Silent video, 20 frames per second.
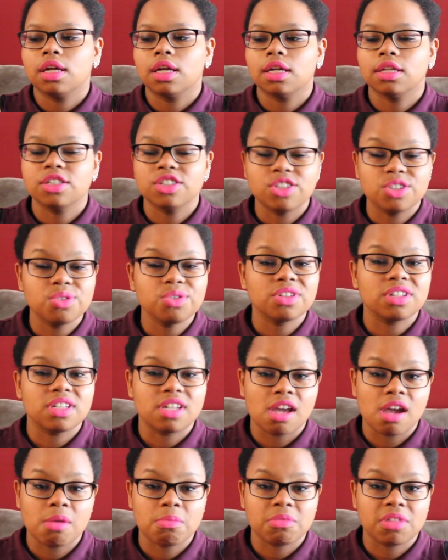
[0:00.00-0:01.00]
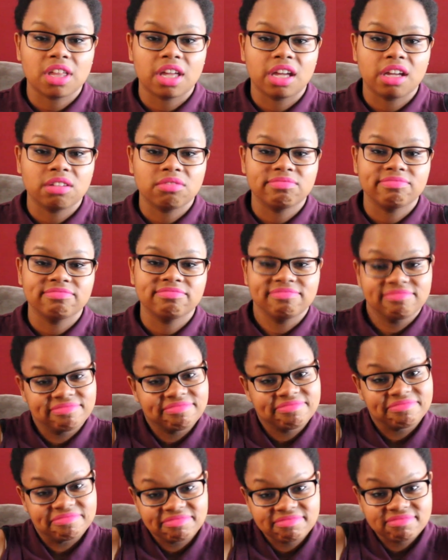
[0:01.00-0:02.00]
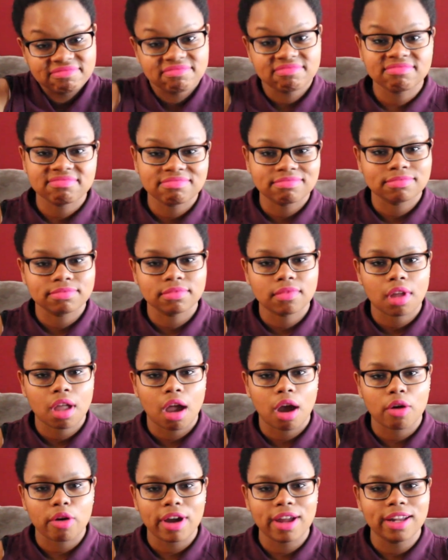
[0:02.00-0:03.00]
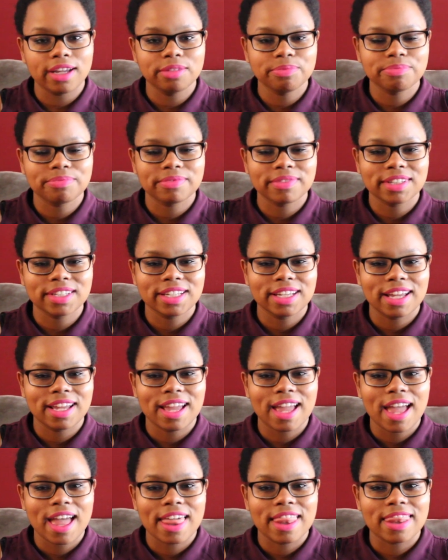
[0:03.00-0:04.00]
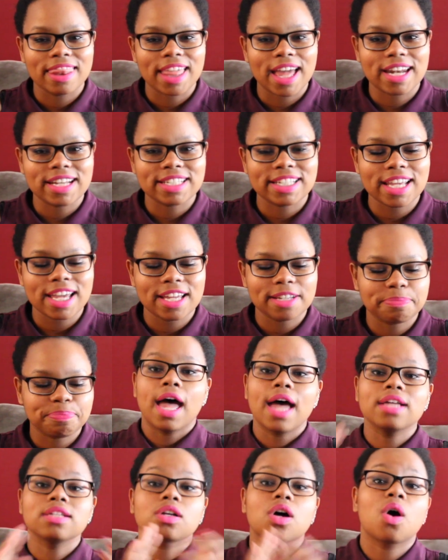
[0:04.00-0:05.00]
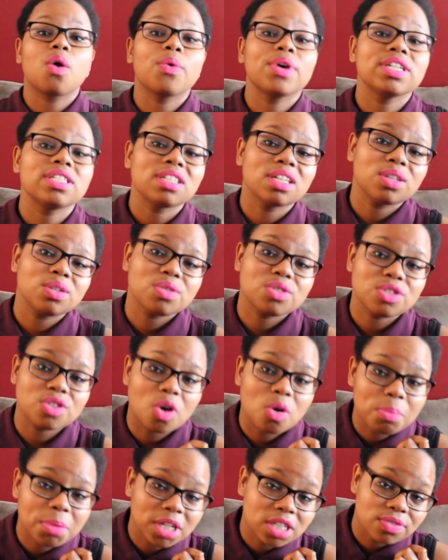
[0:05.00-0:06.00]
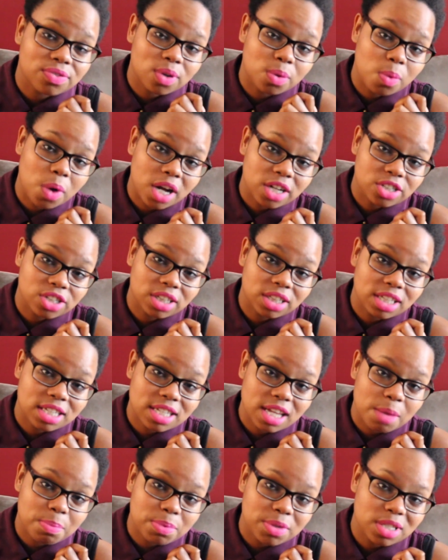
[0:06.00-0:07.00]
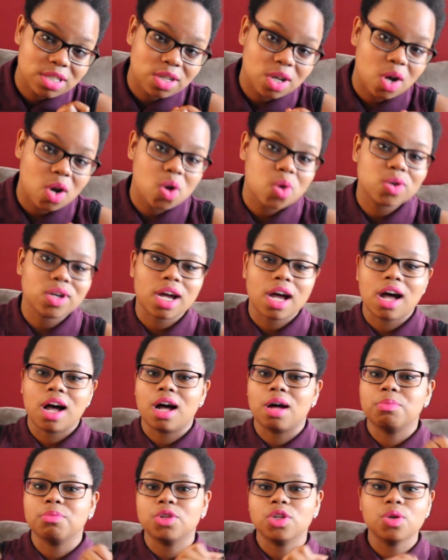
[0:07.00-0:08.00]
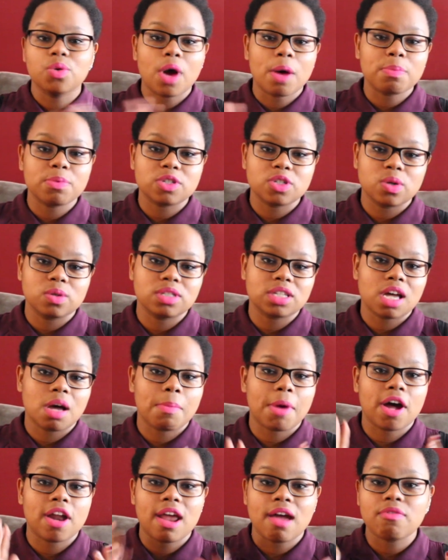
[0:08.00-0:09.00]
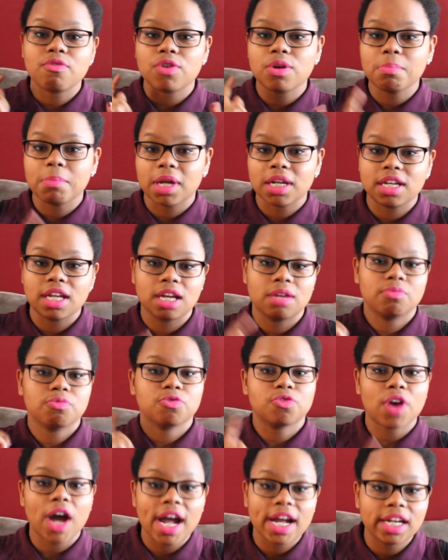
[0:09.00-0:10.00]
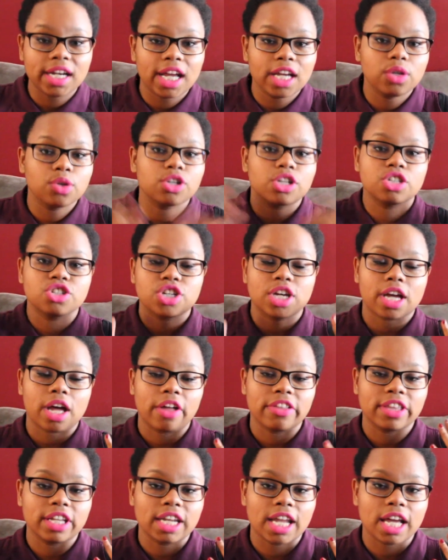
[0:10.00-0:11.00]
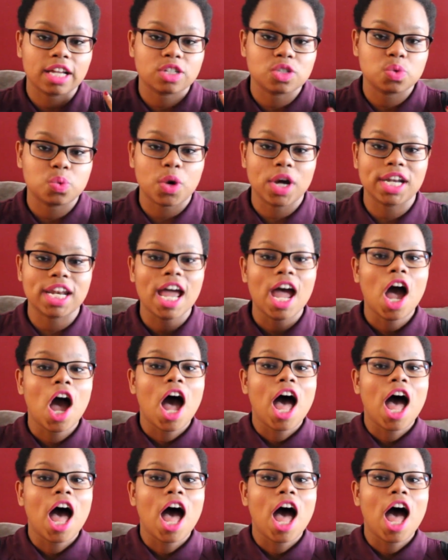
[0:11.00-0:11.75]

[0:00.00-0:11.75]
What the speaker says: and do the damn thing. Alrighty. That is it. As always, thank you so much for watching this episode. New episodes come out every Monday and Friday. You can check out the next one